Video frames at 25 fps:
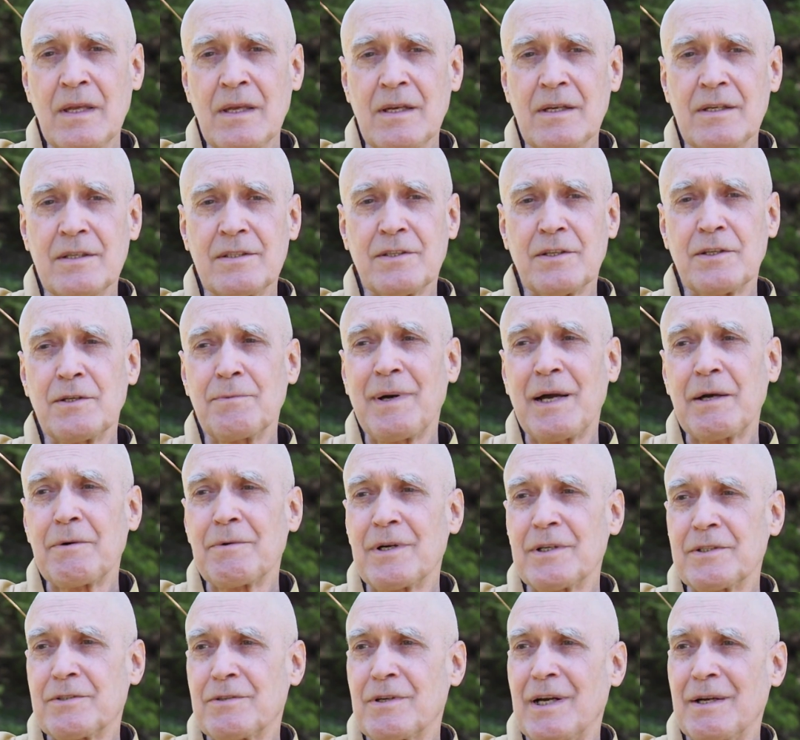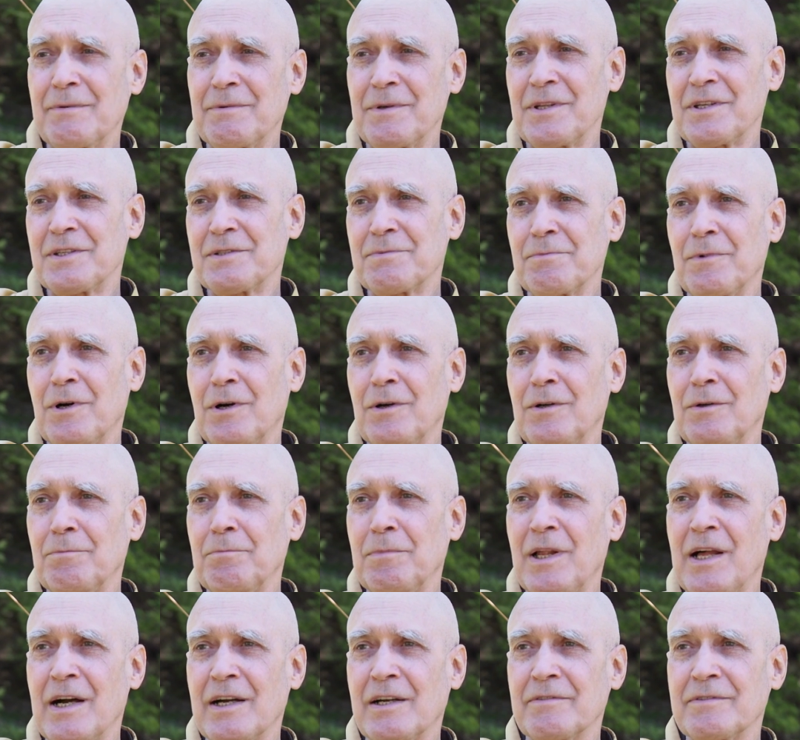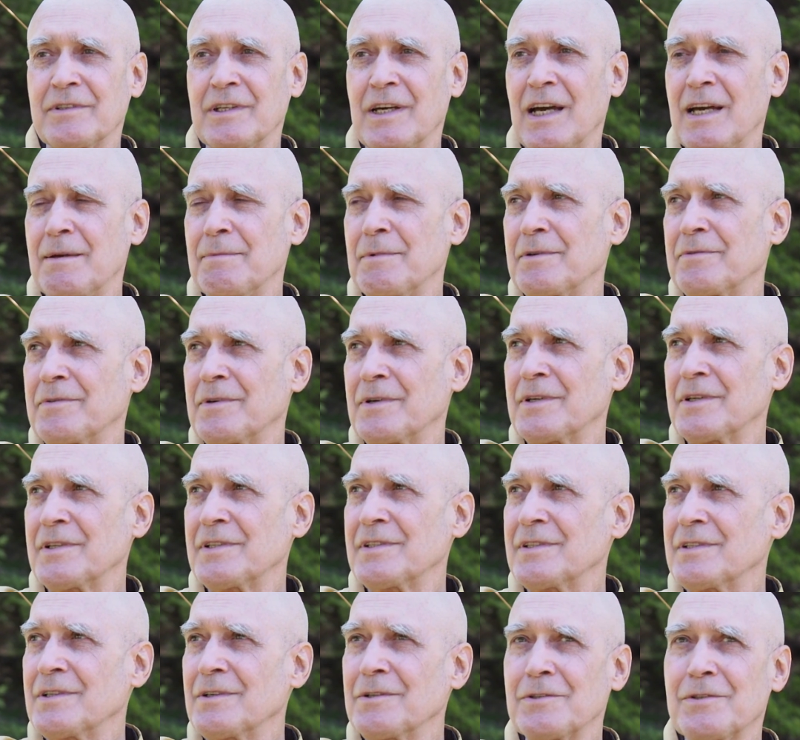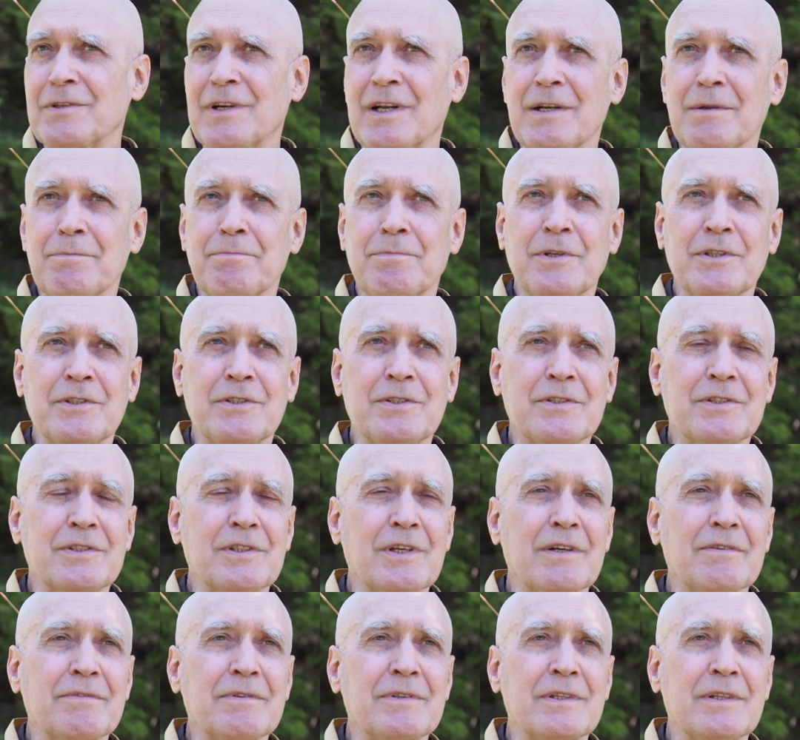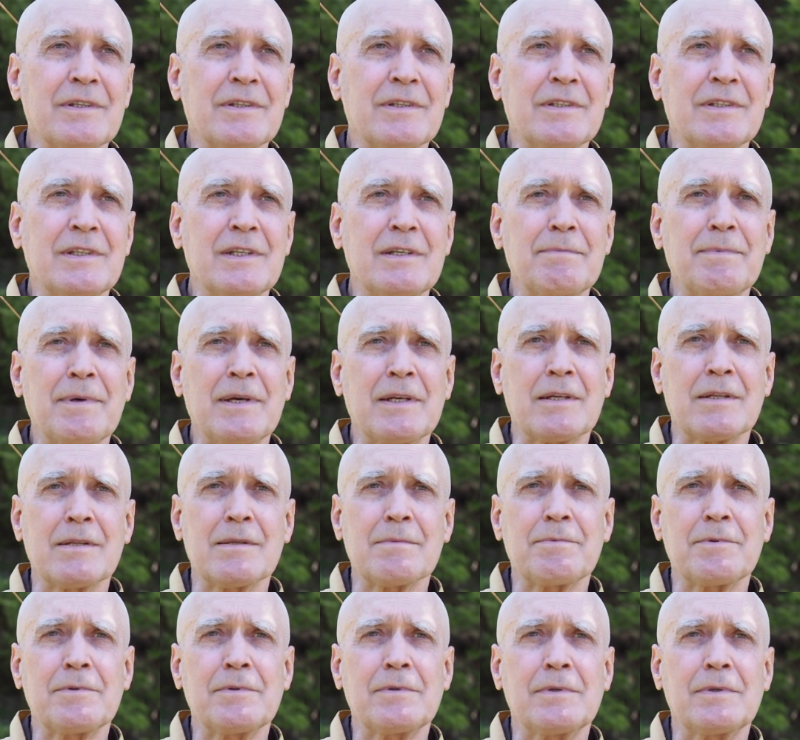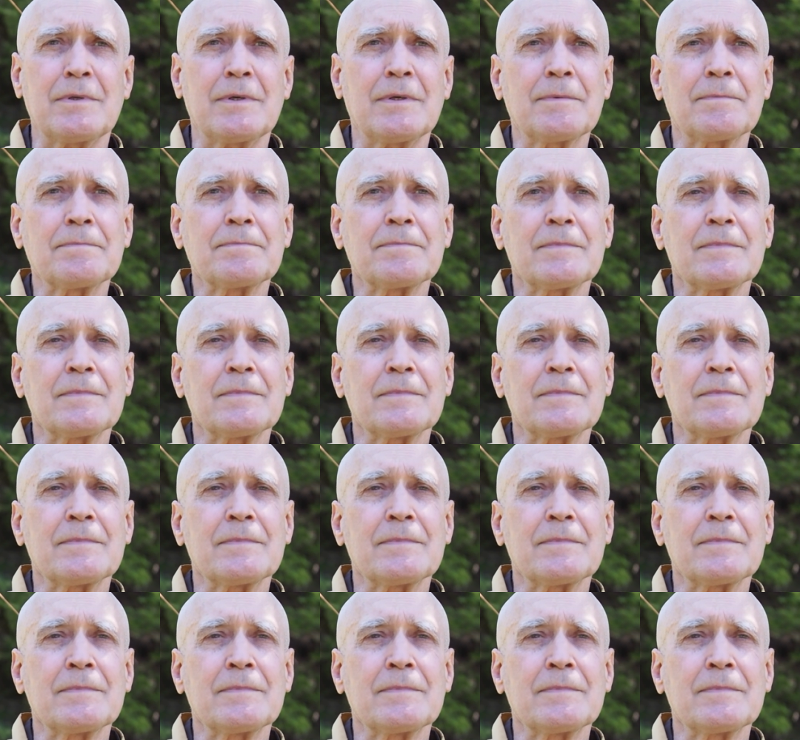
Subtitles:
So you might want to try with a small block of time at first. Don't try to push yourself into the deep end of the pool.